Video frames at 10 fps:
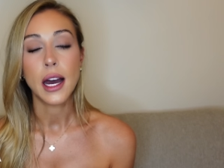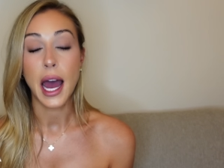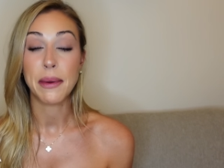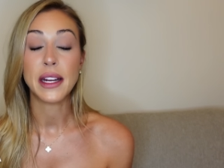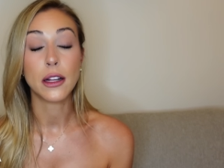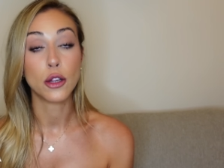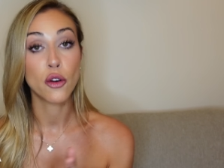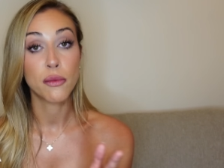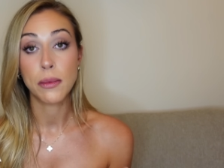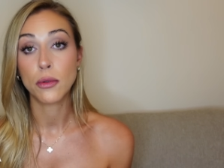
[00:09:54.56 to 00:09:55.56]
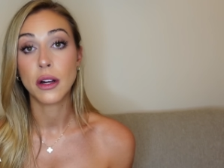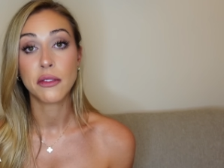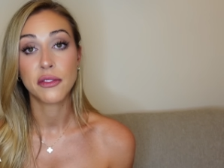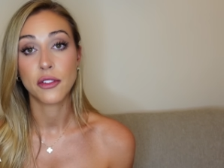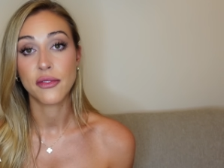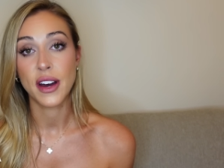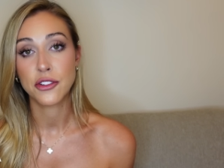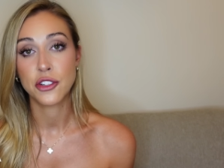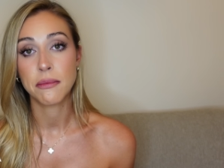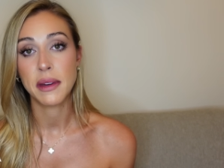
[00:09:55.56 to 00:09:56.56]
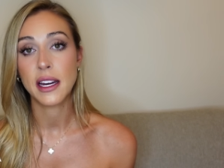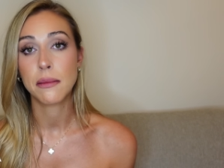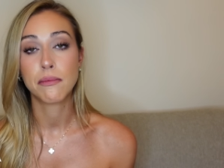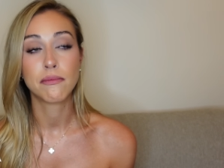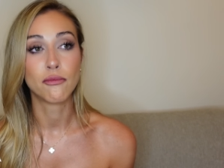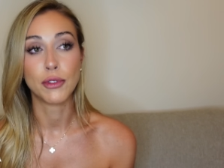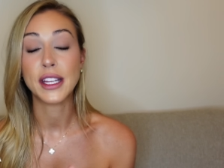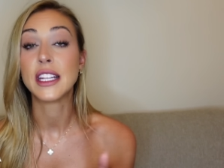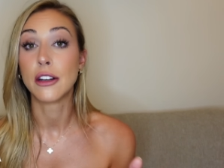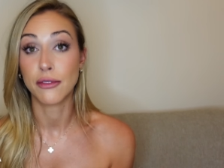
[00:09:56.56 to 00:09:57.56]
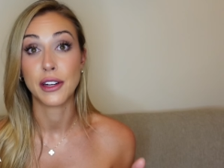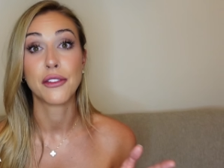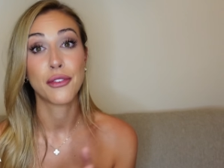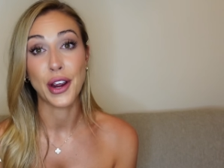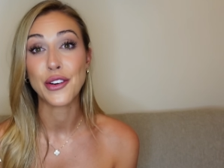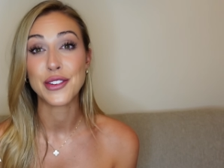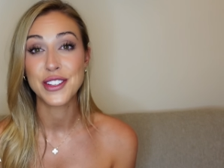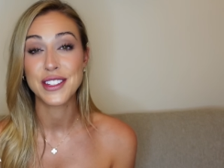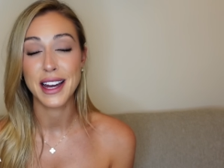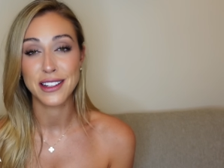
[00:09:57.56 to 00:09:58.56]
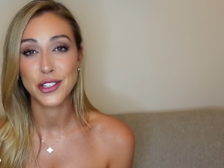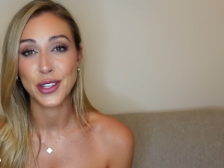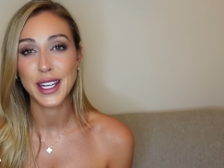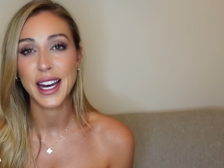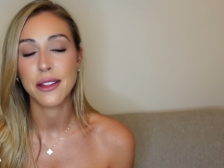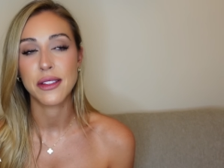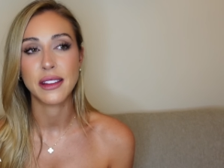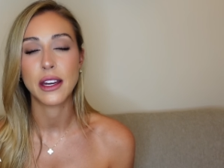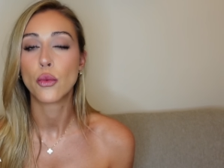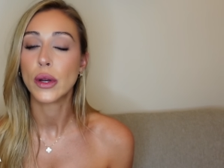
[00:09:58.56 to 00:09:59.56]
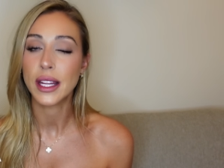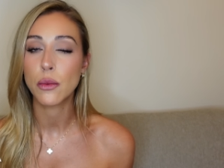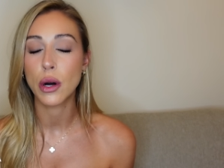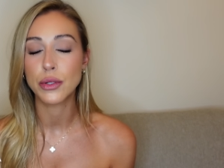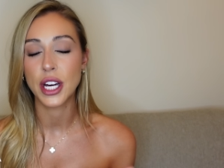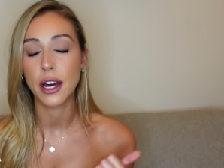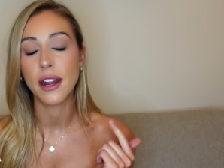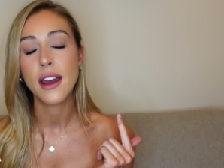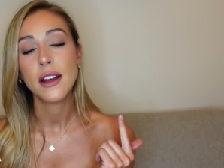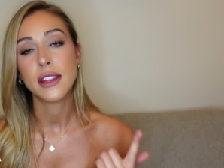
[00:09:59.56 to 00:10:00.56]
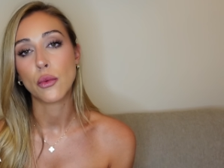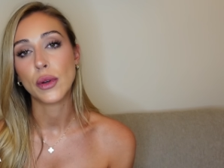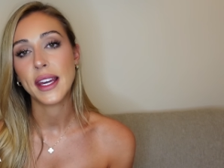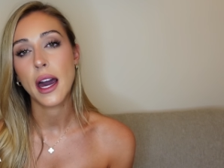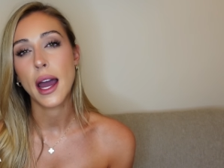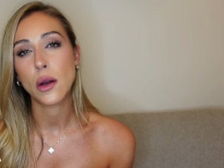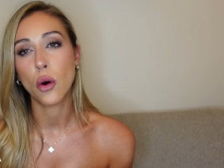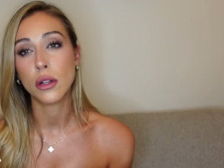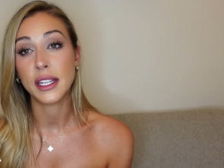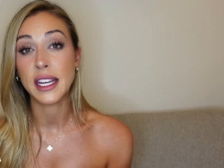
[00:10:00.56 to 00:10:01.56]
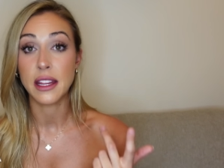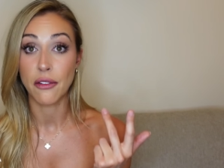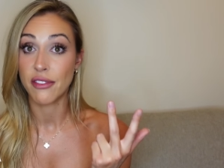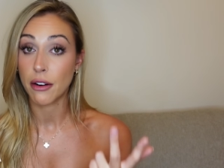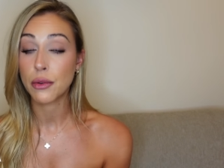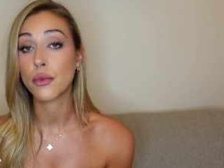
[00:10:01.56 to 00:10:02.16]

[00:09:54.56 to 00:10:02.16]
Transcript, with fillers: I mean, a lot of people love it for fashion. Me, I really love their fragrances actually. I think they're really well done, they're really high quality, they're very